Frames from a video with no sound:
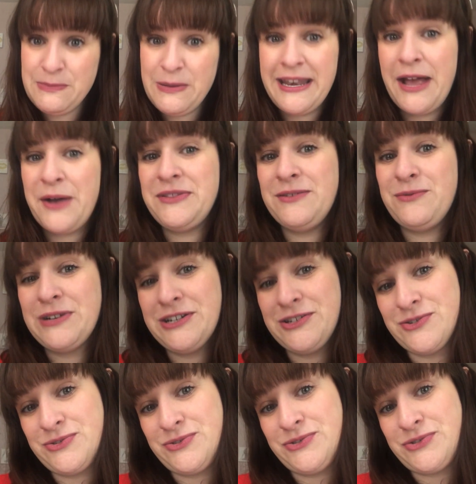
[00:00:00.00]
but now the
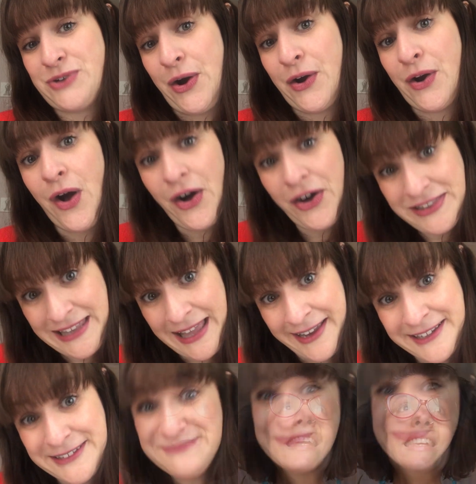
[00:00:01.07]
rehearsals are online.